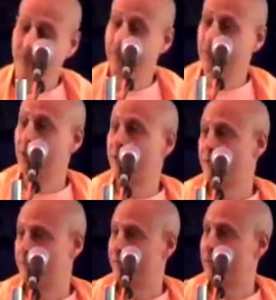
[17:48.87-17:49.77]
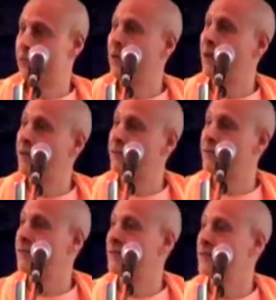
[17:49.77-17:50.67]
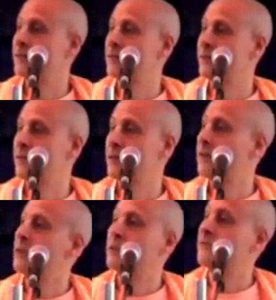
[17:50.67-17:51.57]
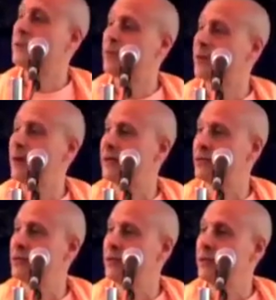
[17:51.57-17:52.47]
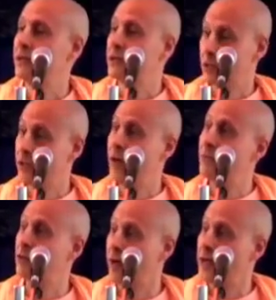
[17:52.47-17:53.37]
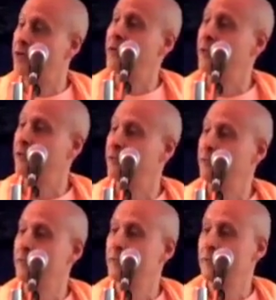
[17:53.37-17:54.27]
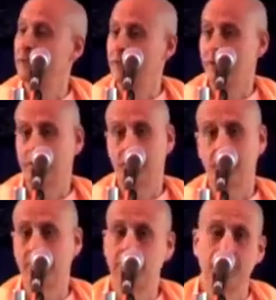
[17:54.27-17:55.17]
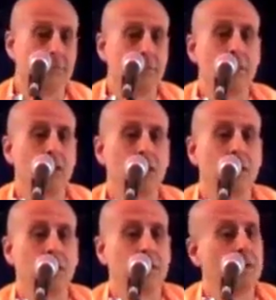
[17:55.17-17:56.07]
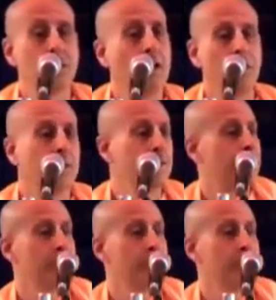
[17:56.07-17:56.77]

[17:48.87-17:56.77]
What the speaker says: He said, he's there. He went to Vipradas and said, you have a granary? He said, no.